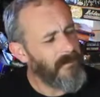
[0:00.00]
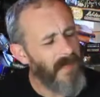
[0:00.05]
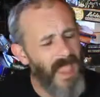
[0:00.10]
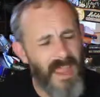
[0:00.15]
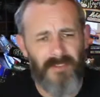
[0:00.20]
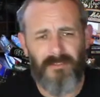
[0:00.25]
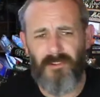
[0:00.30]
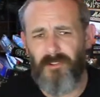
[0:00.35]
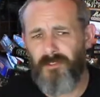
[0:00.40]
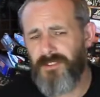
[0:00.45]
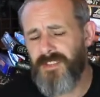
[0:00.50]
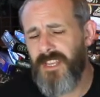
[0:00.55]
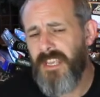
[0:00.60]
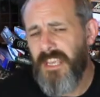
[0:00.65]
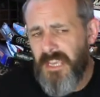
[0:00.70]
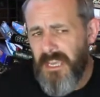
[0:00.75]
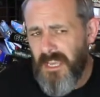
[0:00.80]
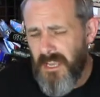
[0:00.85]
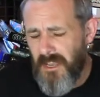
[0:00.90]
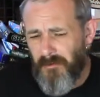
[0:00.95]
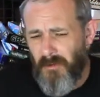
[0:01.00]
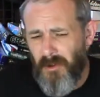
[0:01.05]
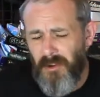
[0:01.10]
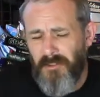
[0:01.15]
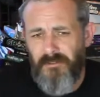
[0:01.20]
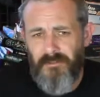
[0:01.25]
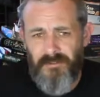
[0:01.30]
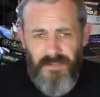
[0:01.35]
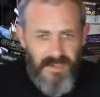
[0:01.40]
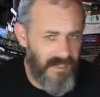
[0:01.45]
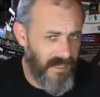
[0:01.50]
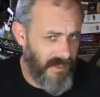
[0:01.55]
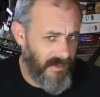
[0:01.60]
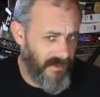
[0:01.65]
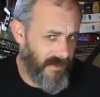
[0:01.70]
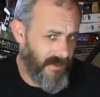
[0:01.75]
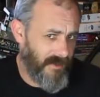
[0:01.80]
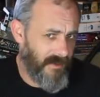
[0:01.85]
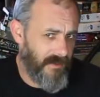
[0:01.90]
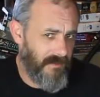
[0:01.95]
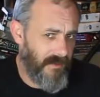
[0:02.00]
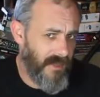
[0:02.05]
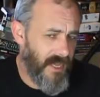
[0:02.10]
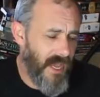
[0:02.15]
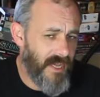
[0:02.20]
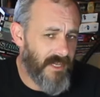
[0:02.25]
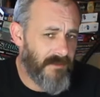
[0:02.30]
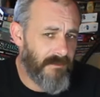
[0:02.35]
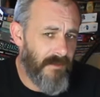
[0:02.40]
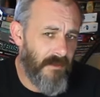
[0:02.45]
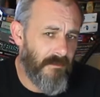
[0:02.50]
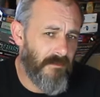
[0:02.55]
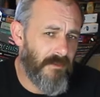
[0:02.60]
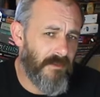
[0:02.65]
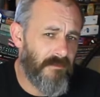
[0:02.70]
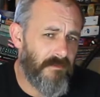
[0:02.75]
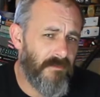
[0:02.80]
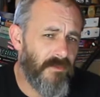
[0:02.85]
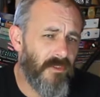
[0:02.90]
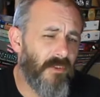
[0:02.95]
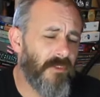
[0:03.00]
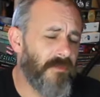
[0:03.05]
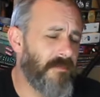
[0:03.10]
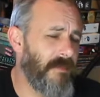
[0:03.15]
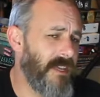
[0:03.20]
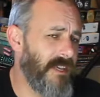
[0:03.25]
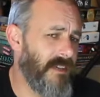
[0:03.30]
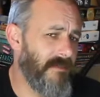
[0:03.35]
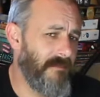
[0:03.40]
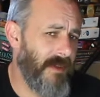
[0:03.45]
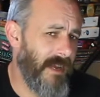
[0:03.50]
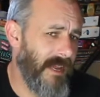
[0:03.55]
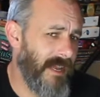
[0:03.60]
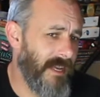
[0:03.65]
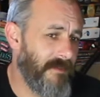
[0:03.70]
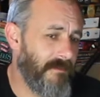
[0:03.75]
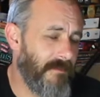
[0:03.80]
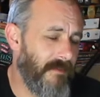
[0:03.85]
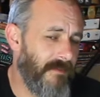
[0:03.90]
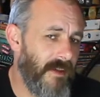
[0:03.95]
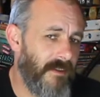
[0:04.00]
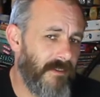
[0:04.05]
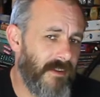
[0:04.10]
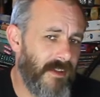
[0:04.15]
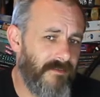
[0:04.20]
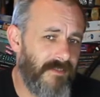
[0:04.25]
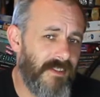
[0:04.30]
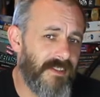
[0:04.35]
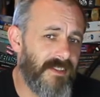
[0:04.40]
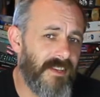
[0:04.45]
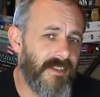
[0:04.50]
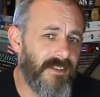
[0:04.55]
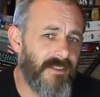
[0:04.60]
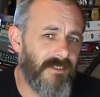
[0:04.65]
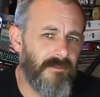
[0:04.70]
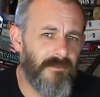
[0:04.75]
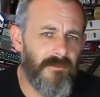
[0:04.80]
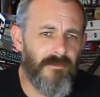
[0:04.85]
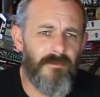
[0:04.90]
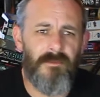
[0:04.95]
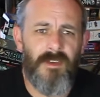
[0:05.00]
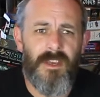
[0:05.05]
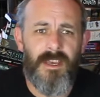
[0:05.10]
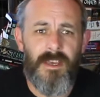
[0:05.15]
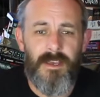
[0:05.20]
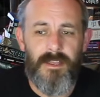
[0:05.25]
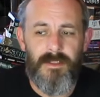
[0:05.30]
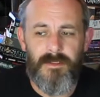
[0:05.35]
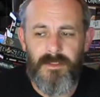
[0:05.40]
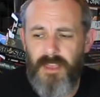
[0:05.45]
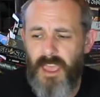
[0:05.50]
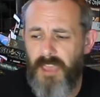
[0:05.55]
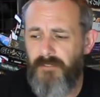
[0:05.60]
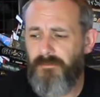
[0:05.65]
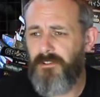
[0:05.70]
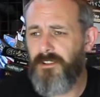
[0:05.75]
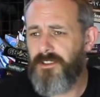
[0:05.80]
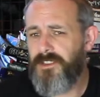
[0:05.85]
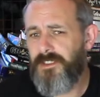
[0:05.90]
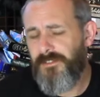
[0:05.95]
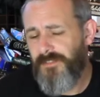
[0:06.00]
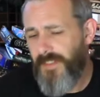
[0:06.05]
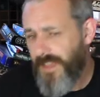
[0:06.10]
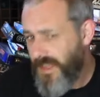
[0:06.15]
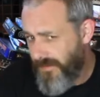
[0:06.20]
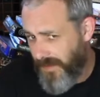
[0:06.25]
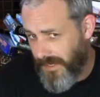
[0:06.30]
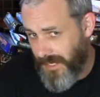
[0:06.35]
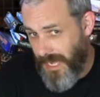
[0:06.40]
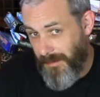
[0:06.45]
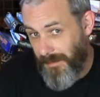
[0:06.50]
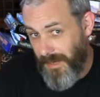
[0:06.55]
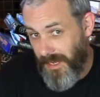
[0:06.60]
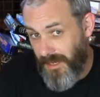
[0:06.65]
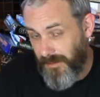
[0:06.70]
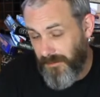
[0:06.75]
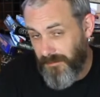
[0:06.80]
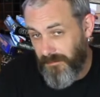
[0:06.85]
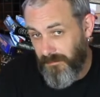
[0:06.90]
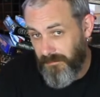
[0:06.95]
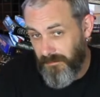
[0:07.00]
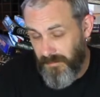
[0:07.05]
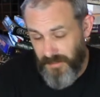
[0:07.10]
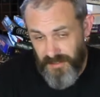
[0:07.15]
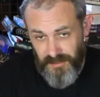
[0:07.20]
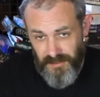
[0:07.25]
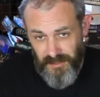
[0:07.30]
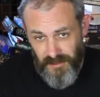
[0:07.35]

And of course, what visit to the expo would not be complete without a visit to everyone's favourite gamey uncle, Mr.